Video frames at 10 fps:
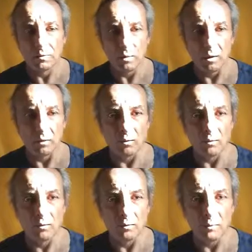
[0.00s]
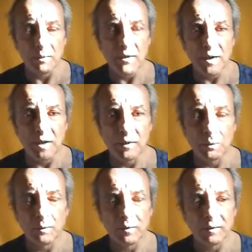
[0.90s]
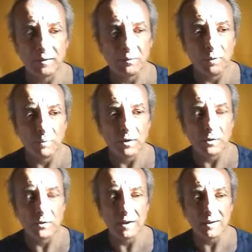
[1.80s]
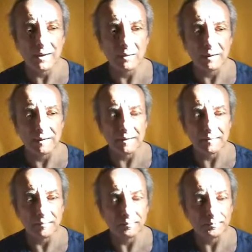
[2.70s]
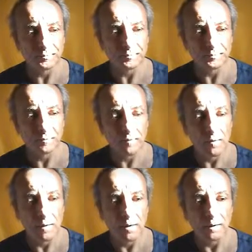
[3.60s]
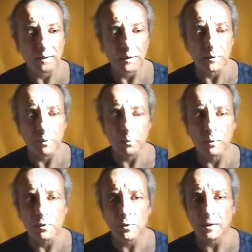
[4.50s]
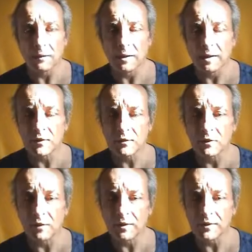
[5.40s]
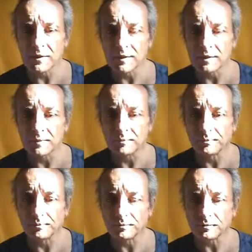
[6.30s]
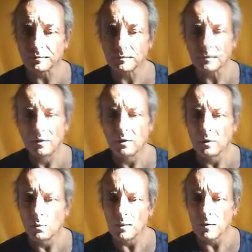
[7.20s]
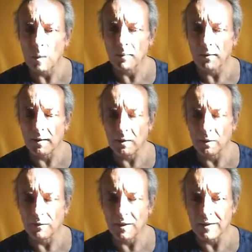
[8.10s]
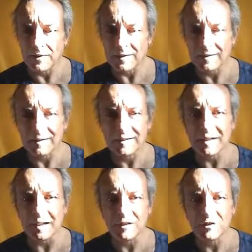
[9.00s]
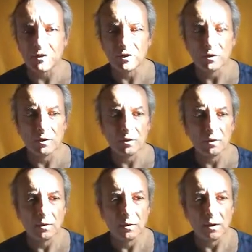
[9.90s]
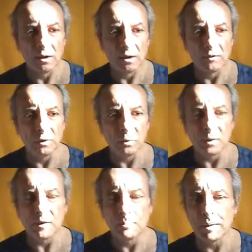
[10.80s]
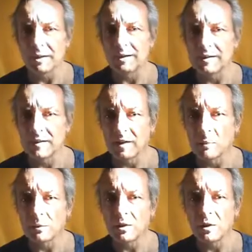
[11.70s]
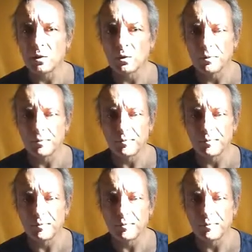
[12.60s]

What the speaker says: Well, we must argue with it. We must look into it. This is what we were doing in the last few verses. We stop thinking of it as this stage into which beings come and go.